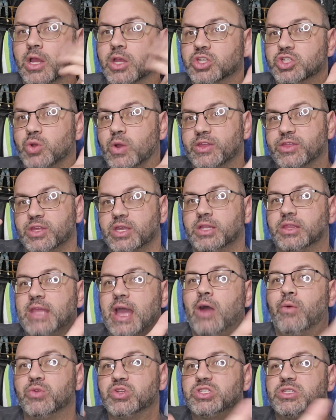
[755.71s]
So I think
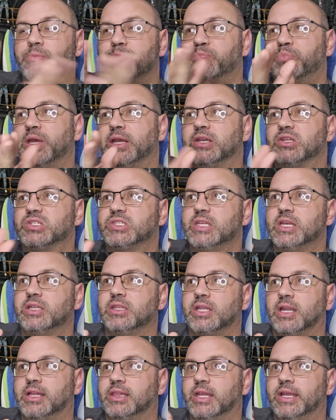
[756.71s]
that was the biggest
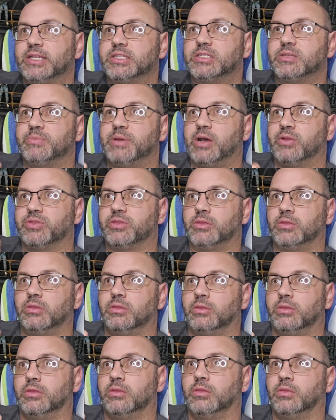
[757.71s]
thing that I liked about
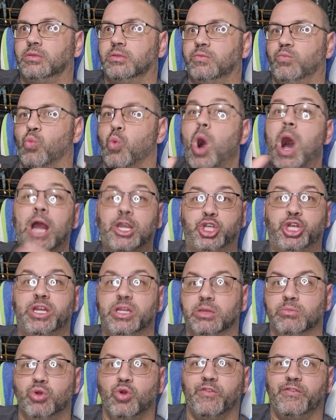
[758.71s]

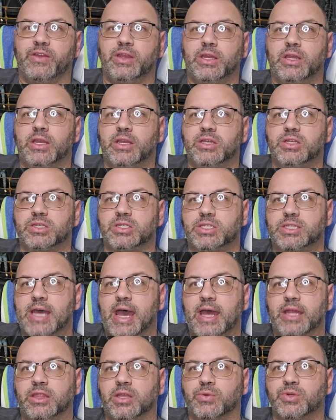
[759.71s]
watching the movie, is
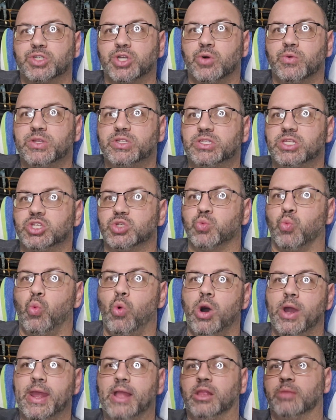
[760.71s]
that there was always this
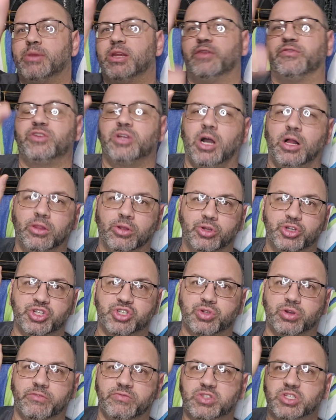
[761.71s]
one element of color
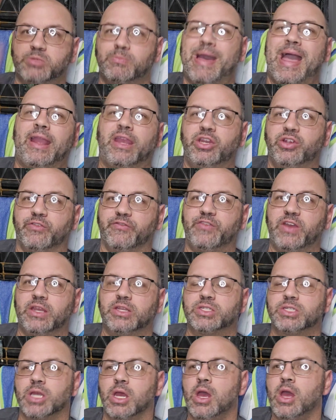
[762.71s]
just sort of smack in your
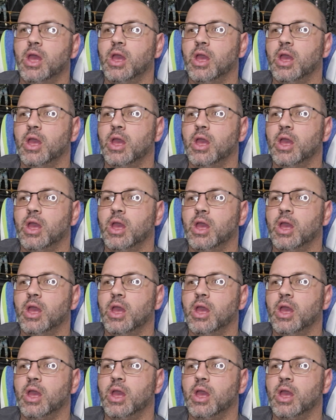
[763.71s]
face.